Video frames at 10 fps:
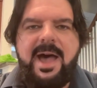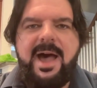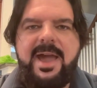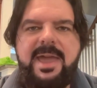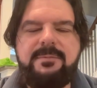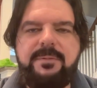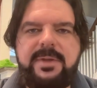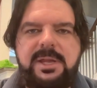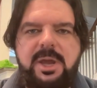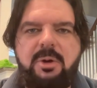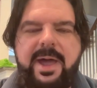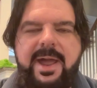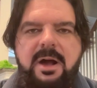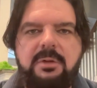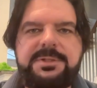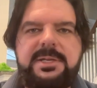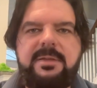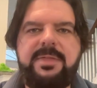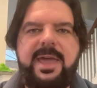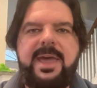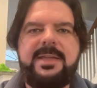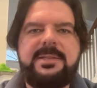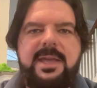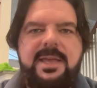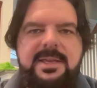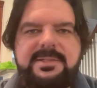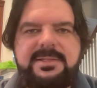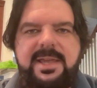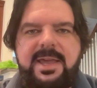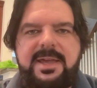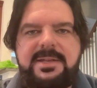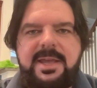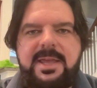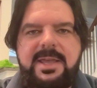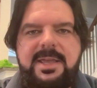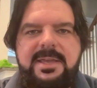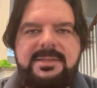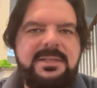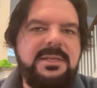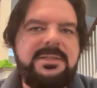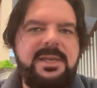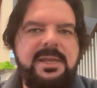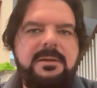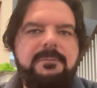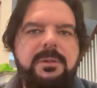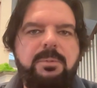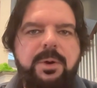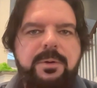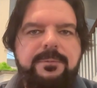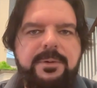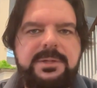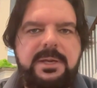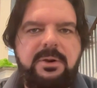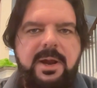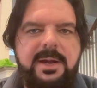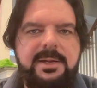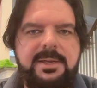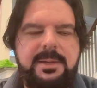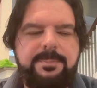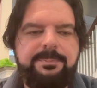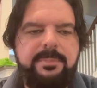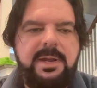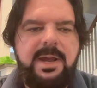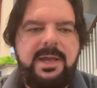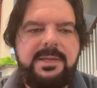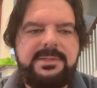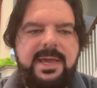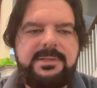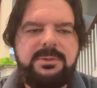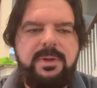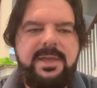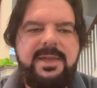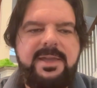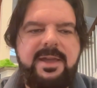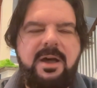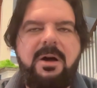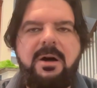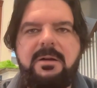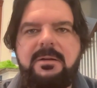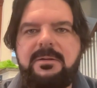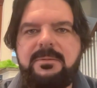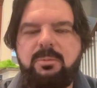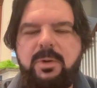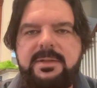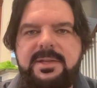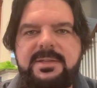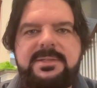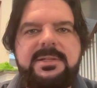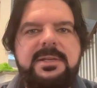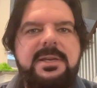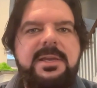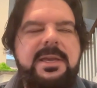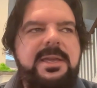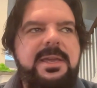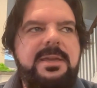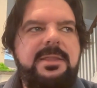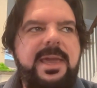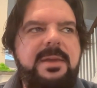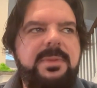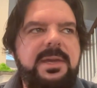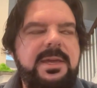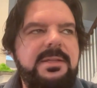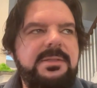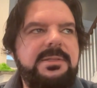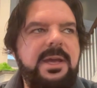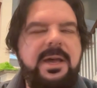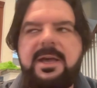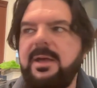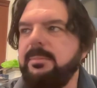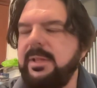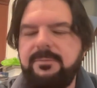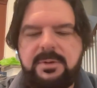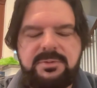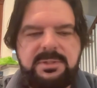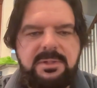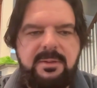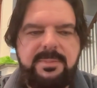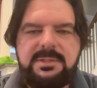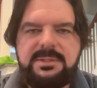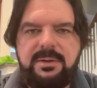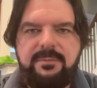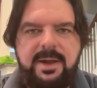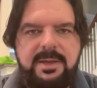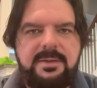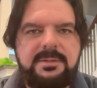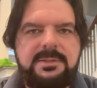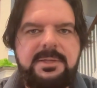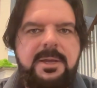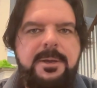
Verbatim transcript: I have a video out that said, is this the end of the road for Taylor Heinicke? Because as we witnessed in the game against, I believe it was the Minnesota Vikings,